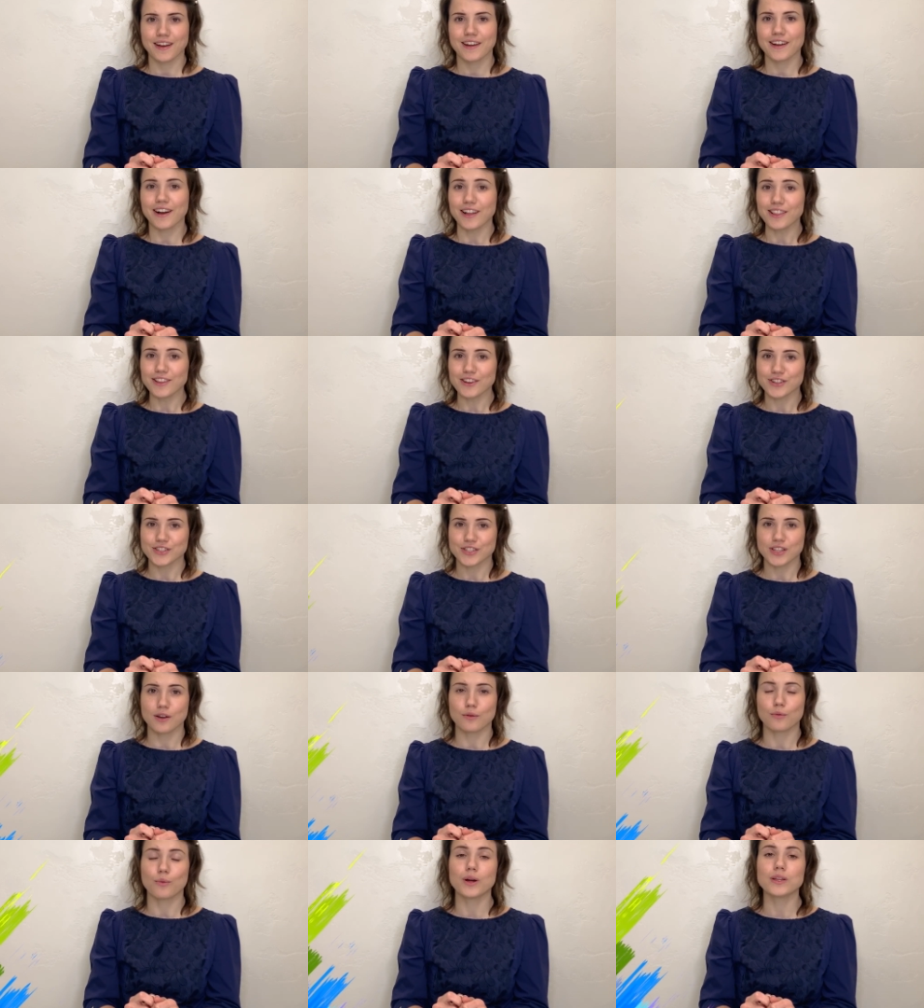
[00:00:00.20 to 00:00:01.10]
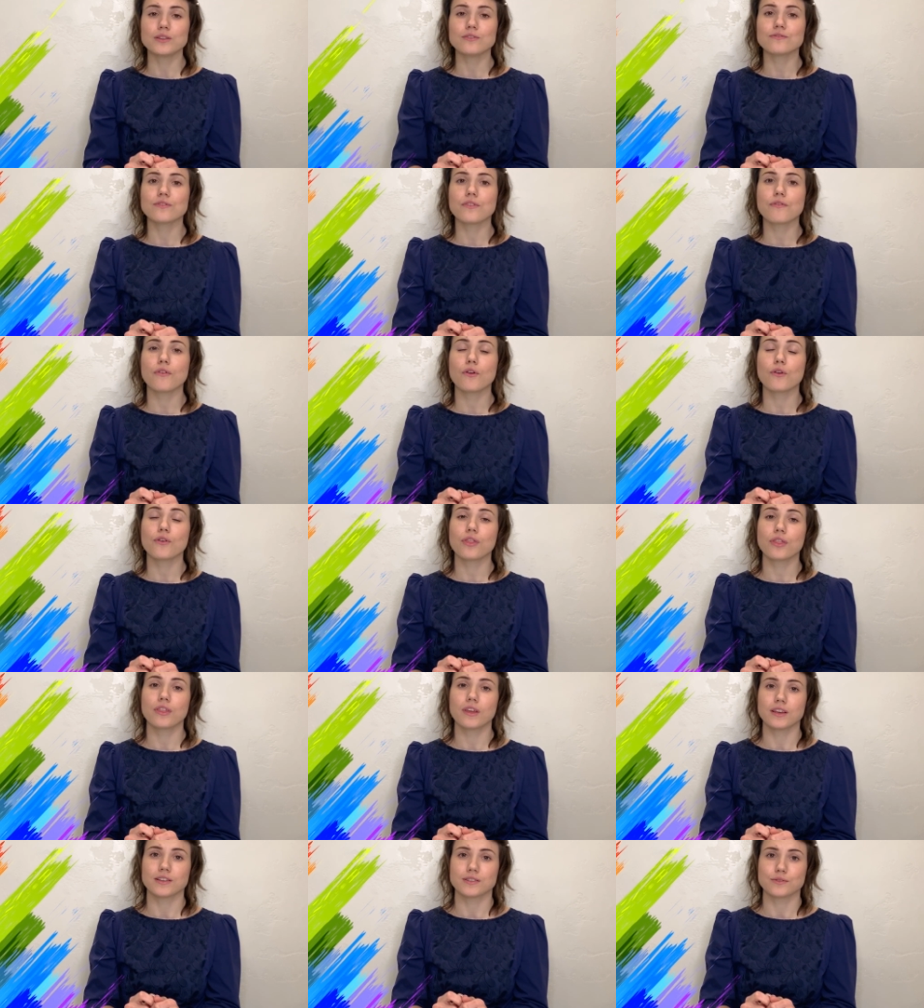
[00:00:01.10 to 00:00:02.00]
Colors are one of the first
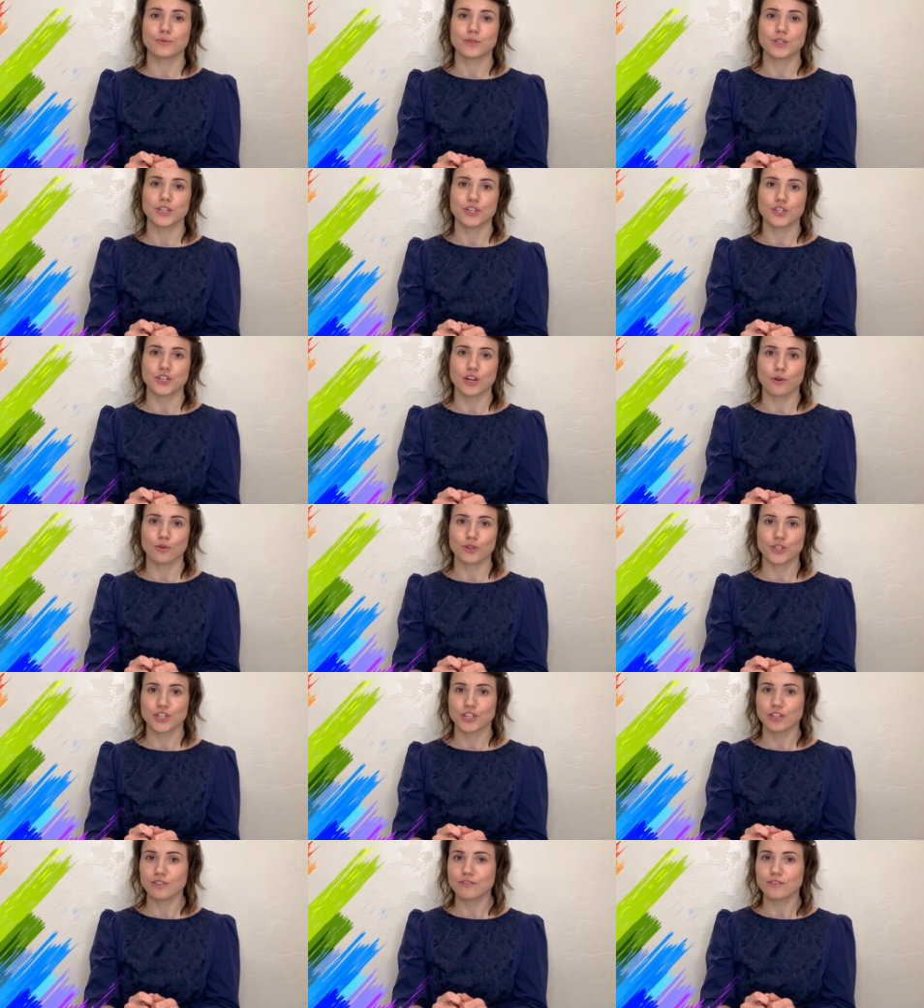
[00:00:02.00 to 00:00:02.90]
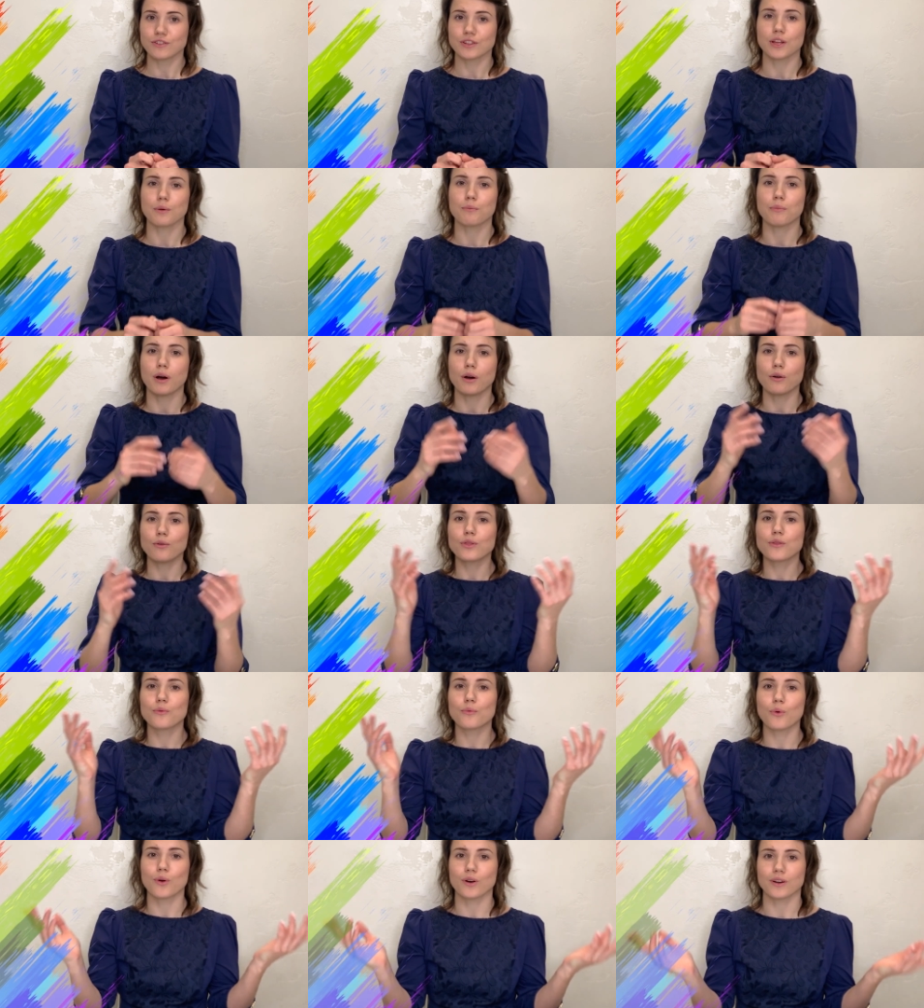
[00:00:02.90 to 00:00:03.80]
things we teach our children about
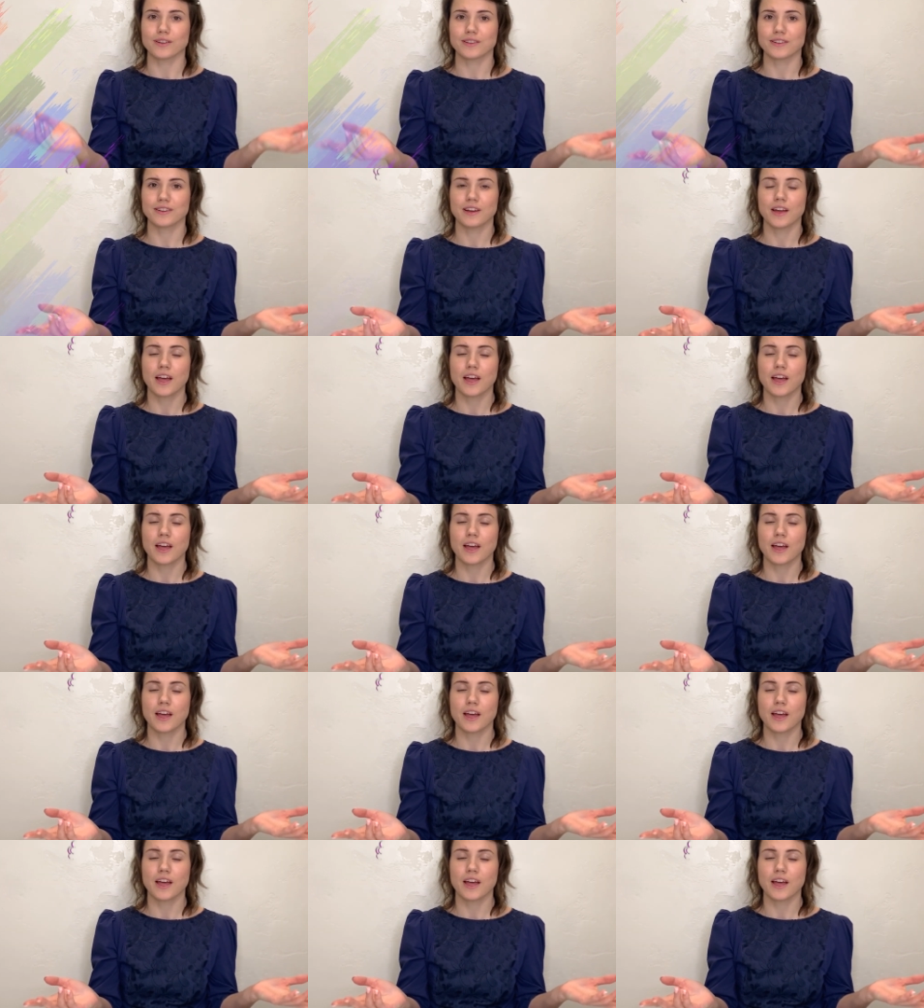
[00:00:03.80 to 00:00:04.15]
the world.